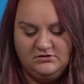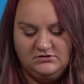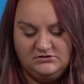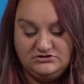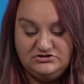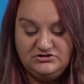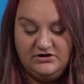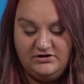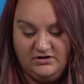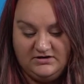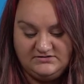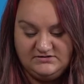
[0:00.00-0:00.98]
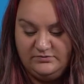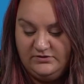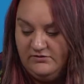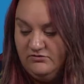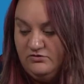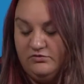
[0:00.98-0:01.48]
So now you guys can
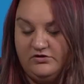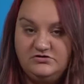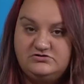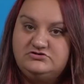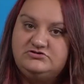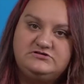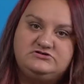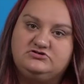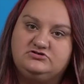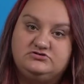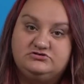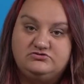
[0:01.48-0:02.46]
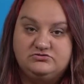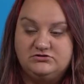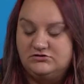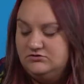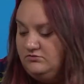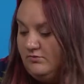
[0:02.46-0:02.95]
play with your brothers or sisters
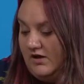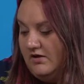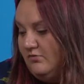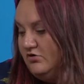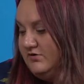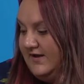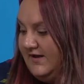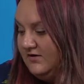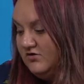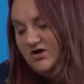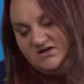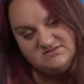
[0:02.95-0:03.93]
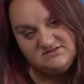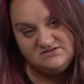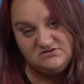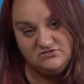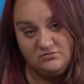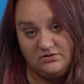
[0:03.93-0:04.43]
or mom or dad or
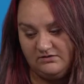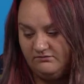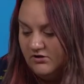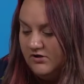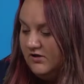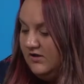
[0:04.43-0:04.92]
cousins or whatever